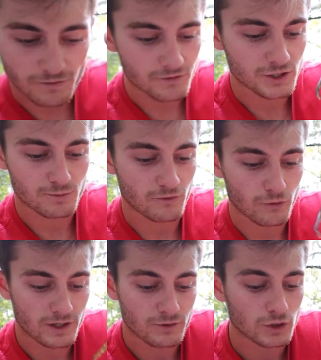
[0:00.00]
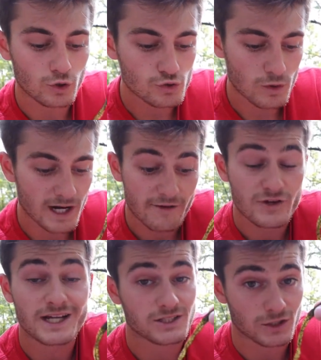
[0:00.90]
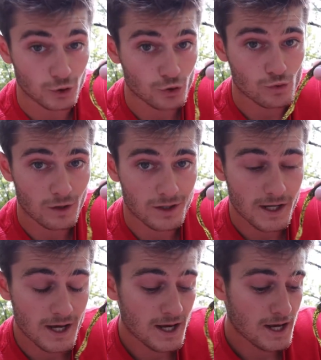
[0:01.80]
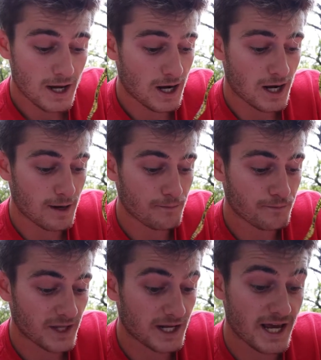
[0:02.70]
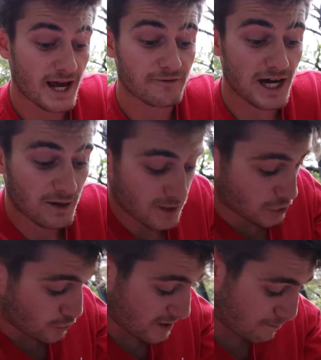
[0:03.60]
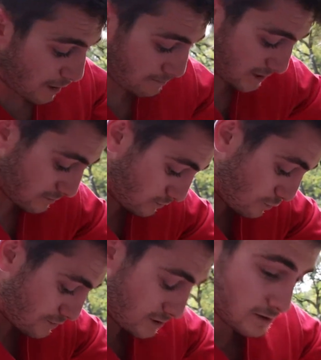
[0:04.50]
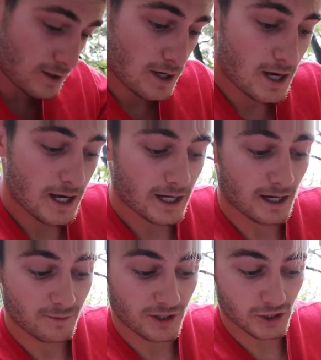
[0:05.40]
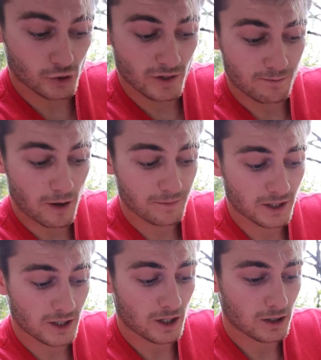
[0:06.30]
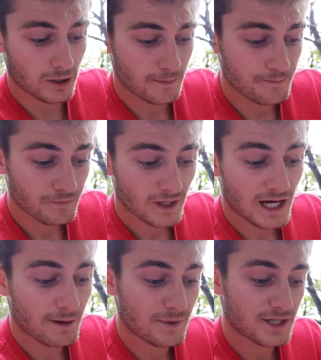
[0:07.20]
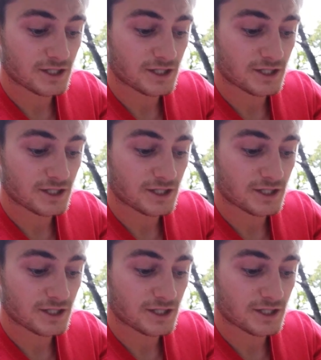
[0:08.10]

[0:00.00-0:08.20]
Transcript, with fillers: of fish before I even lose one. I have yet to lose one. Um, and yeah, I've got them in green pumpkin, oops. Got them in this green pumpkin color, got them in